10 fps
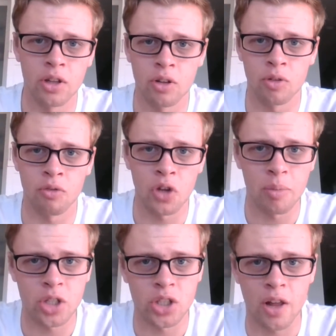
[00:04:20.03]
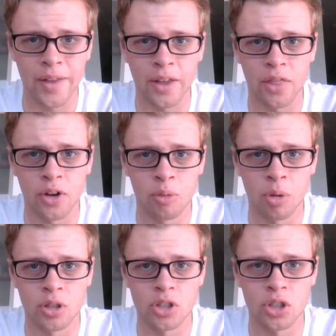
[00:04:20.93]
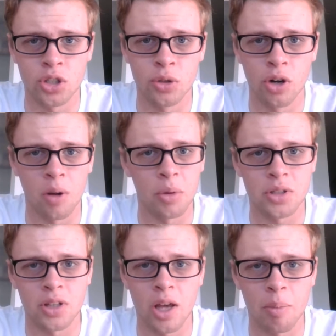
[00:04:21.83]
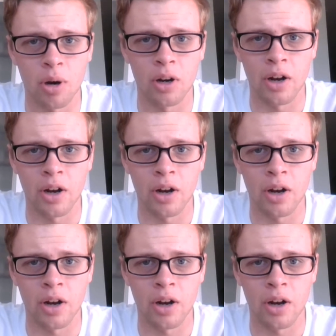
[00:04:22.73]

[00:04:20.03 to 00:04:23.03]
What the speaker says: the film is shot like a third person shooter almost in that part,